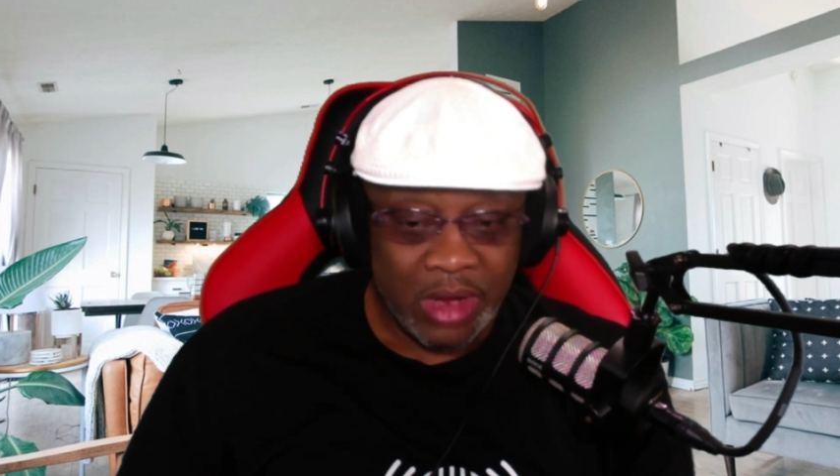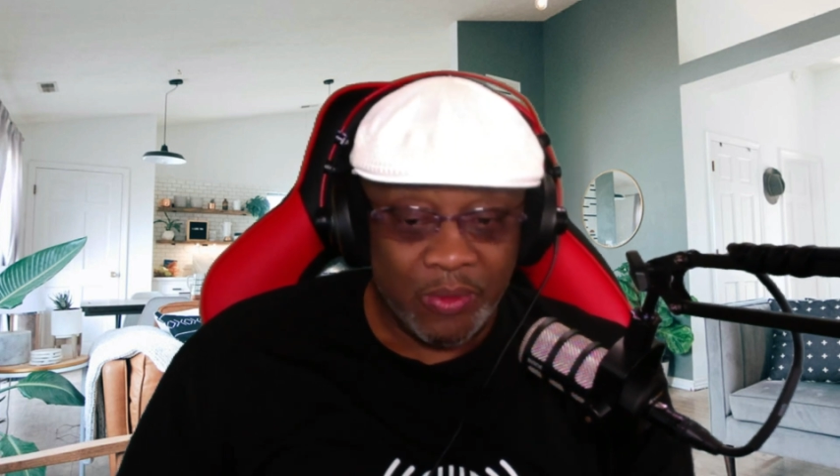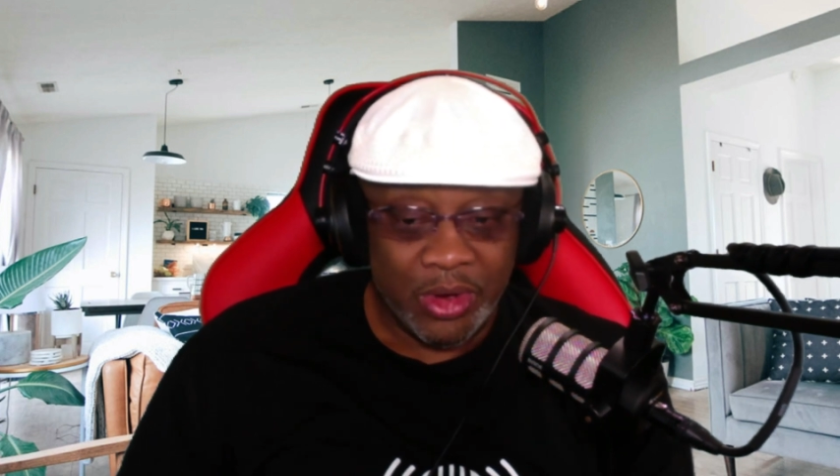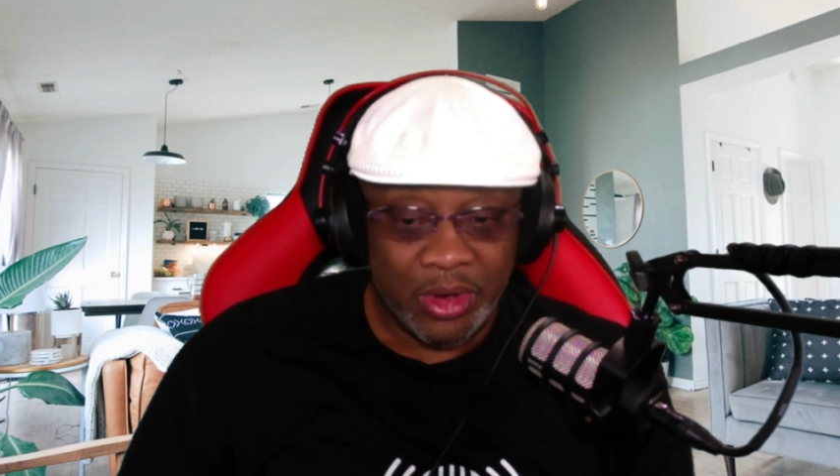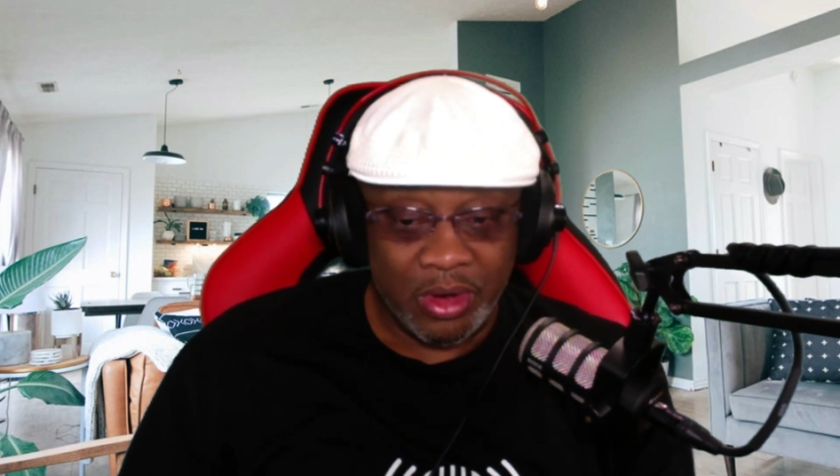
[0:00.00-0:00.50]

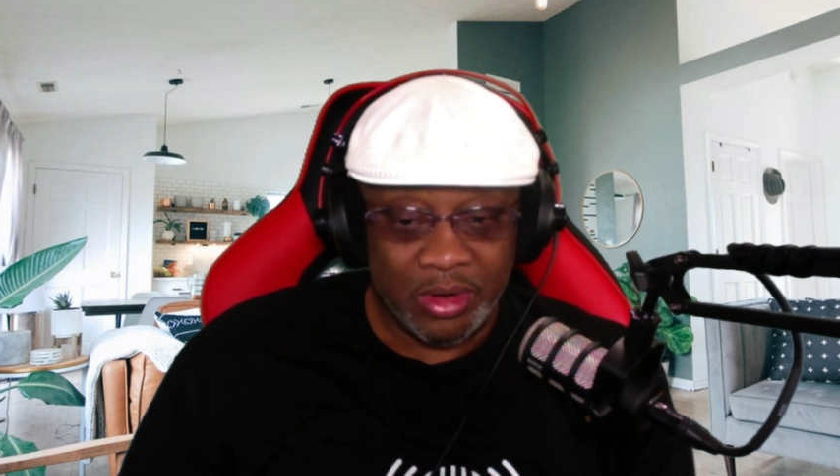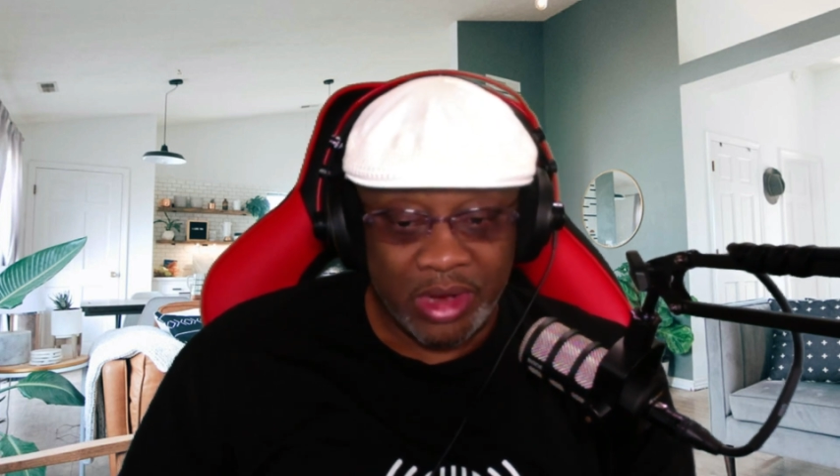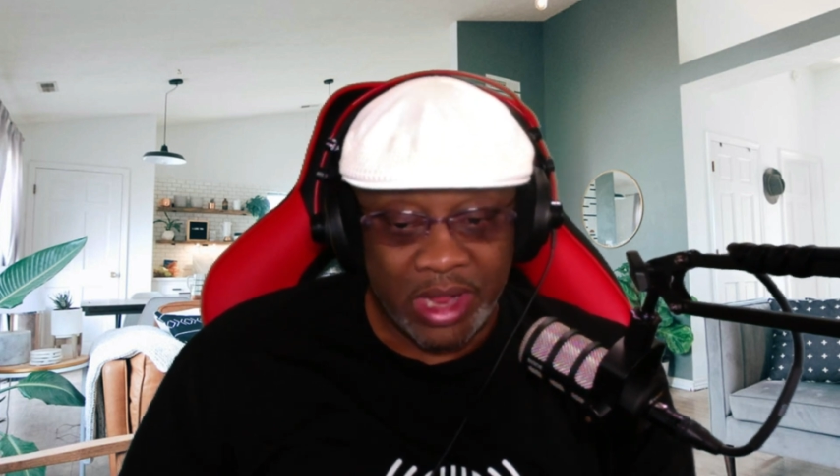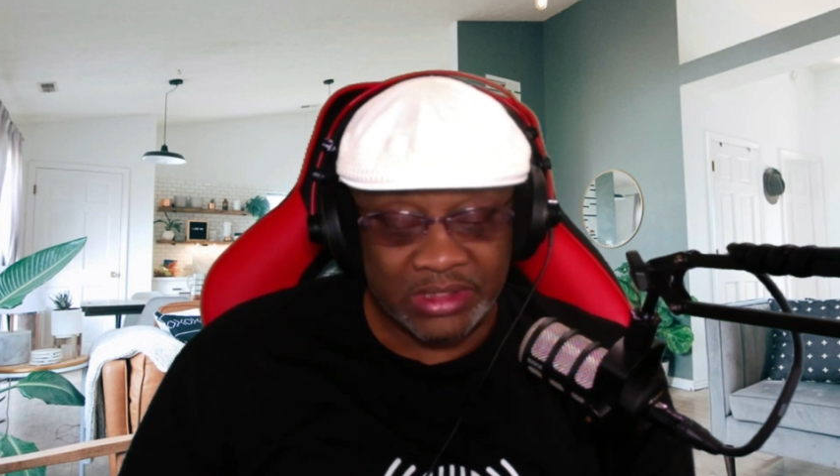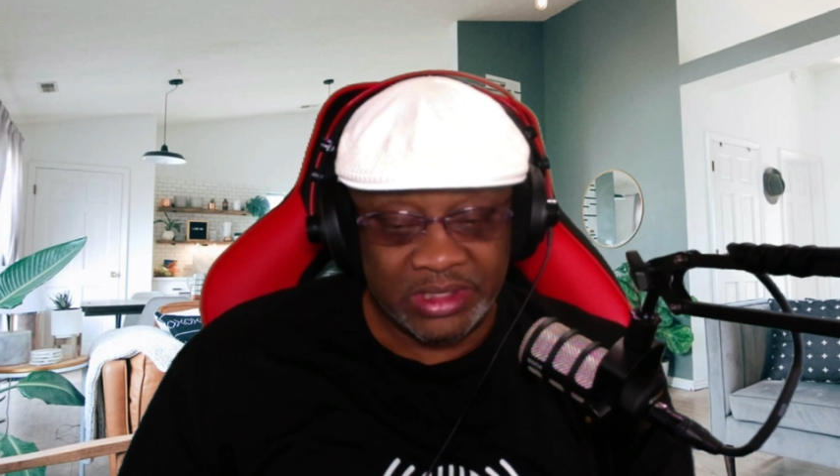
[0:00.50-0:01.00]

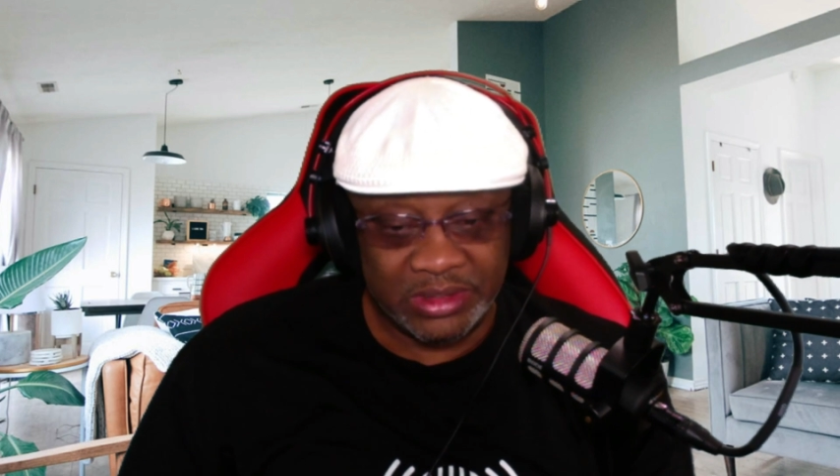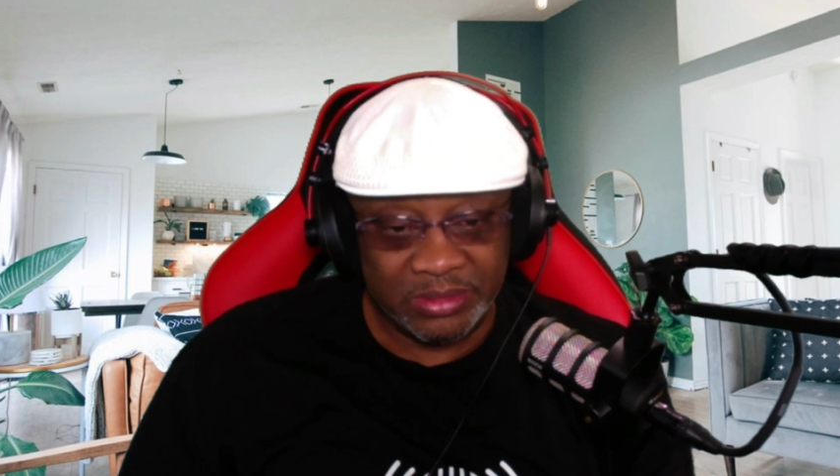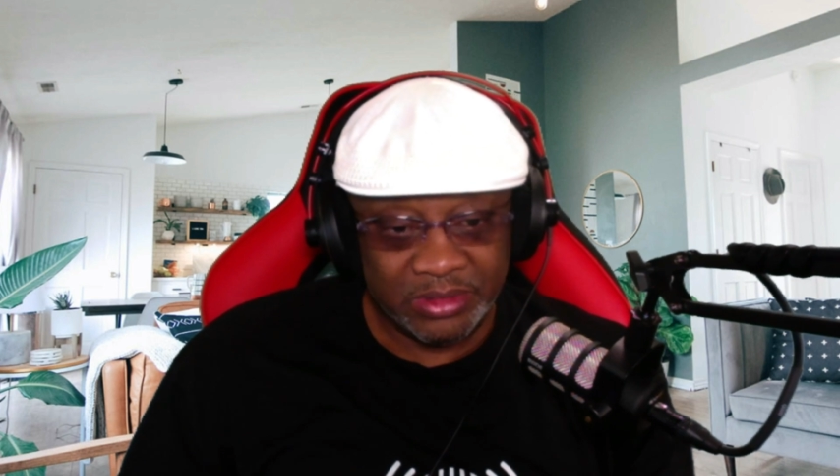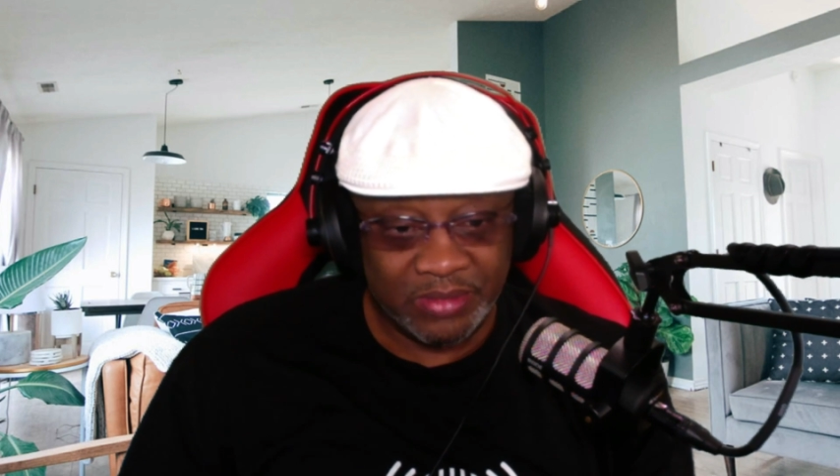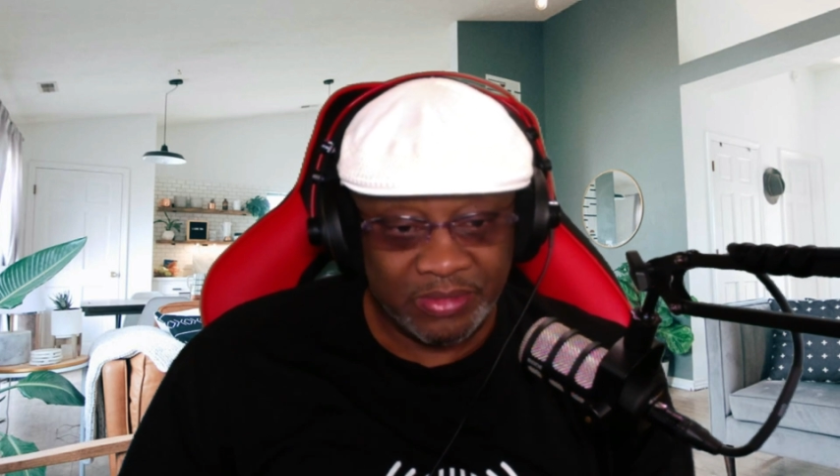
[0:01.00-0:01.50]
I said
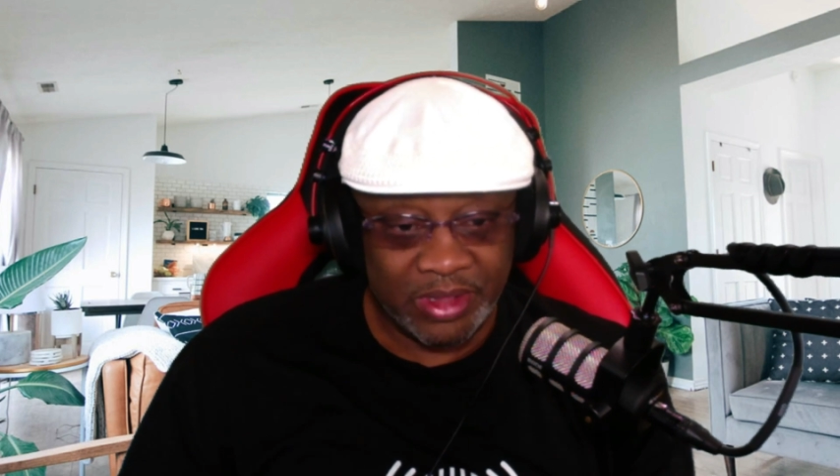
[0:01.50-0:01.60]
some stuff